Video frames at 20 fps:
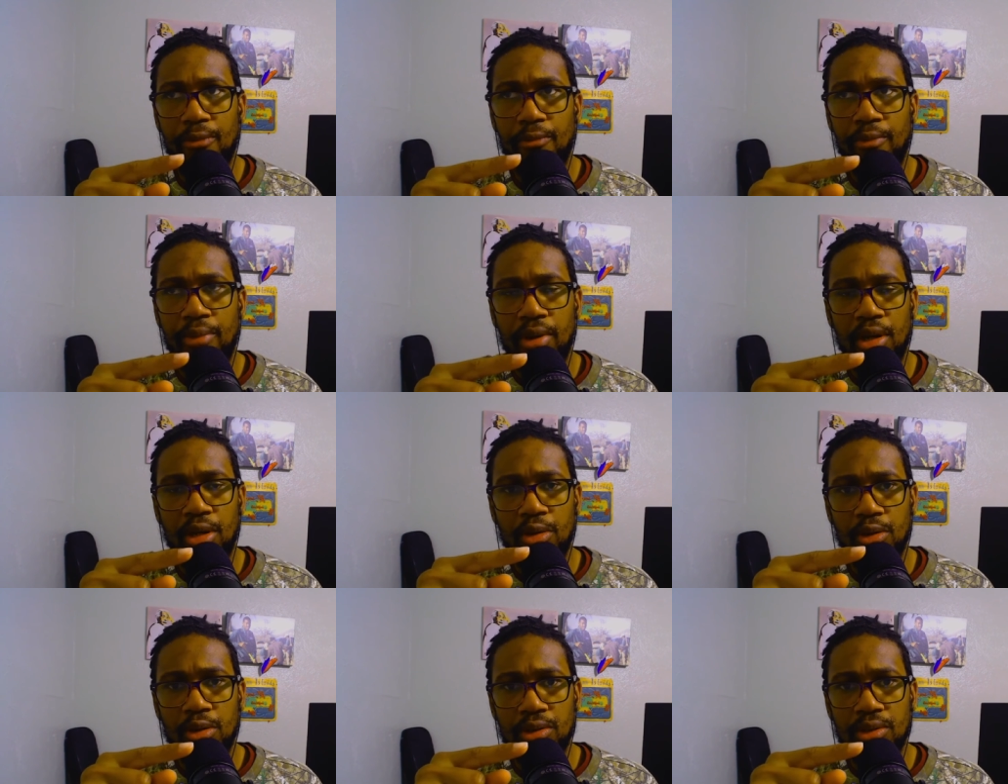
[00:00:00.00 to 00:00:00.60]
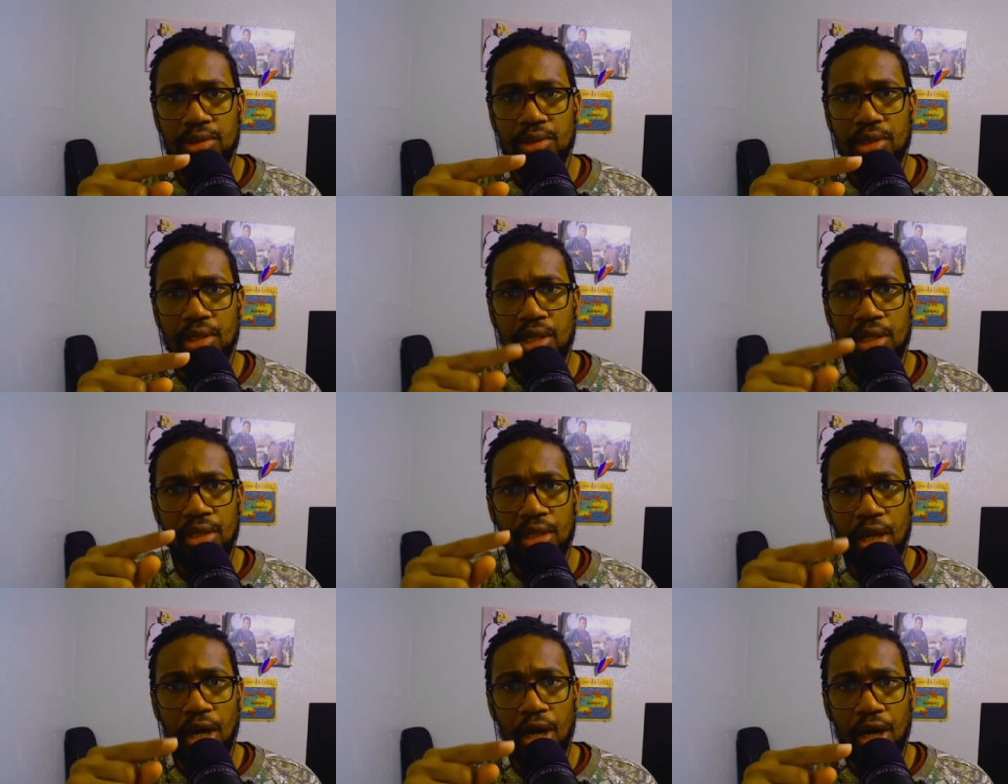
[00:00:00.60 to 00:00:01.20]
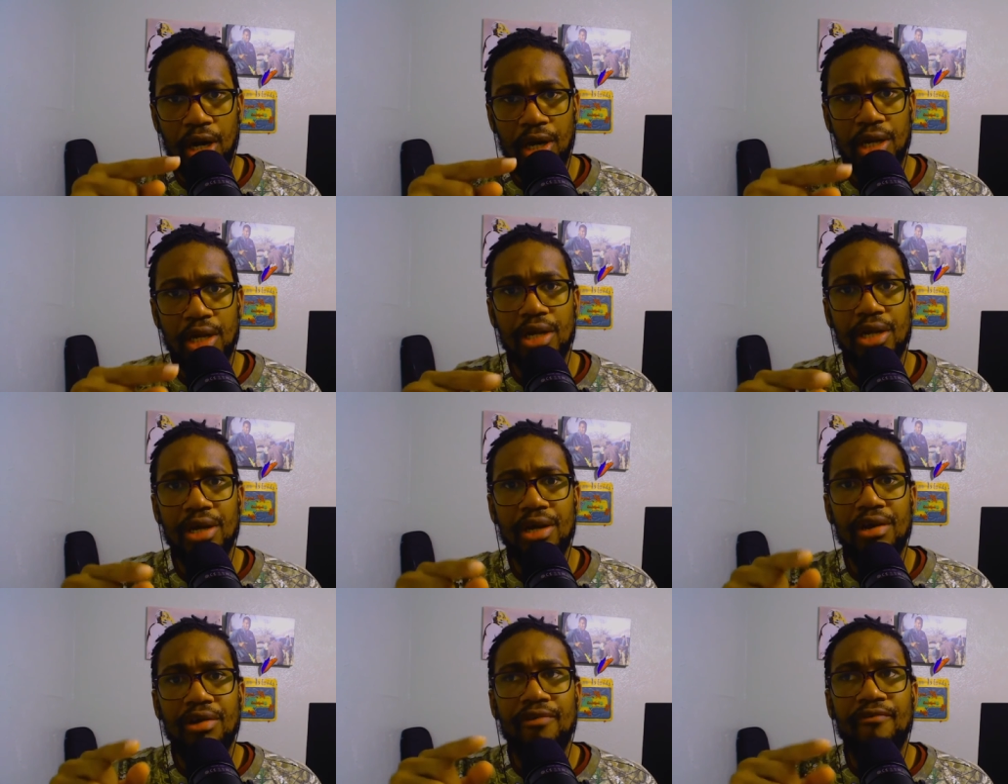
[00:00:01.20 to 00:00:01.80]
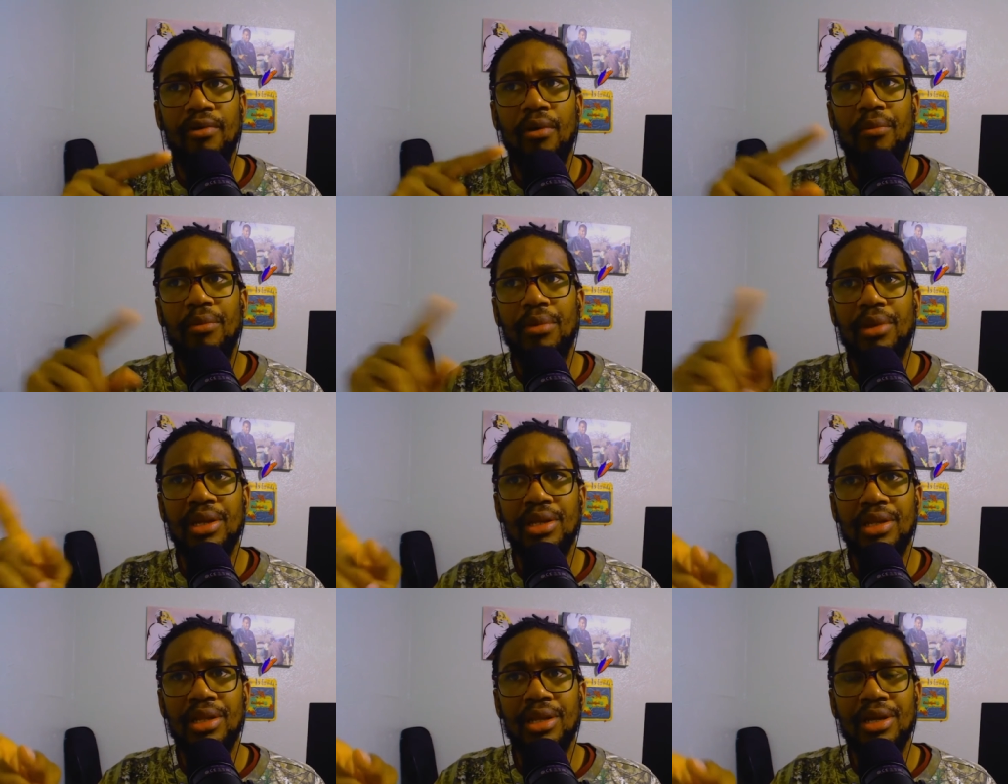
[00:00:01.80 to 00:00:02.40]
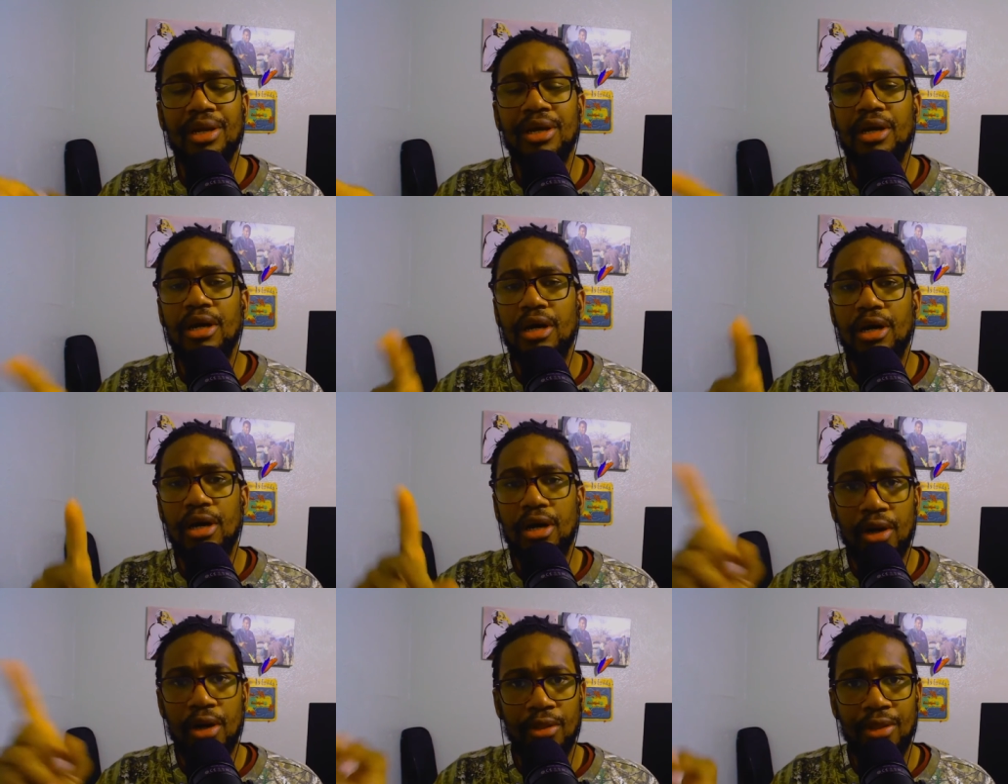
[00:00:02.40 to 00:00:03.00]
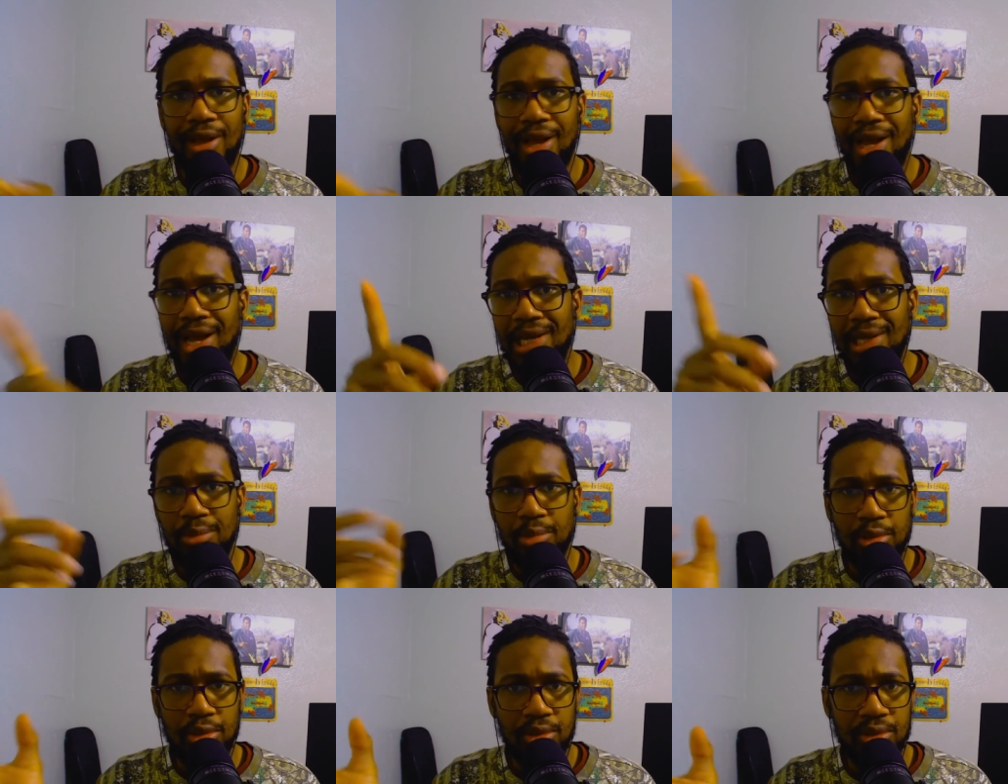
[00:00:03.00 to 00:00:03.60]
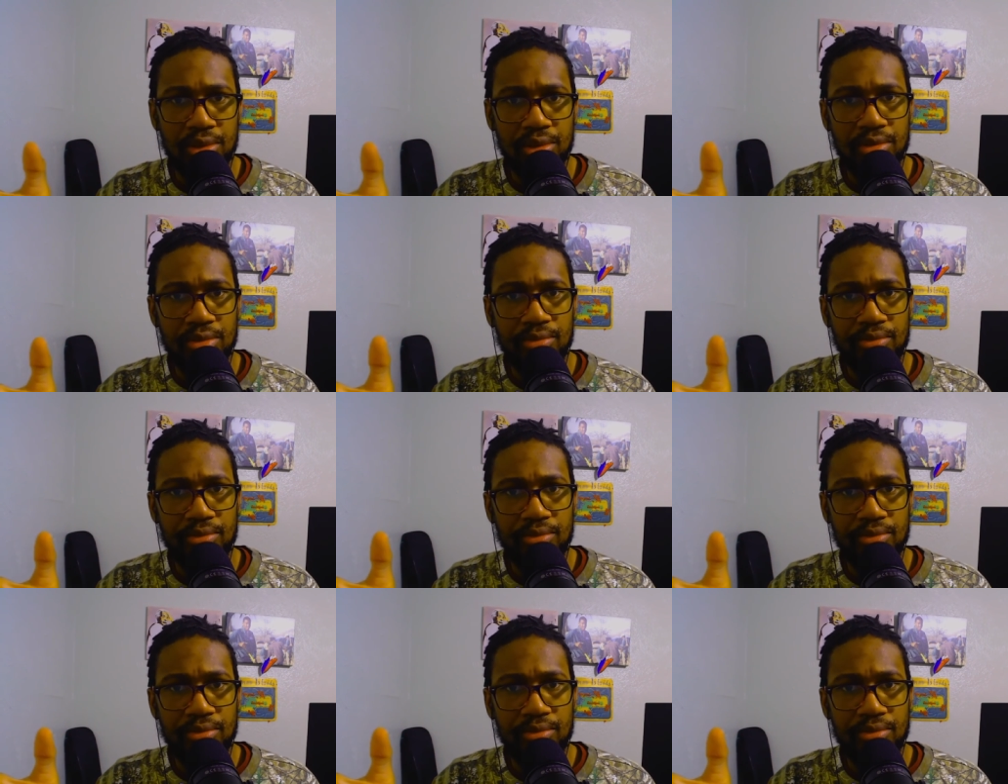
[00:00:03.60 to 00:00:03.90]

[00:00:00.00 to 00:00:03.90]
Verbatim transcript: predators in the ark from eating other animals.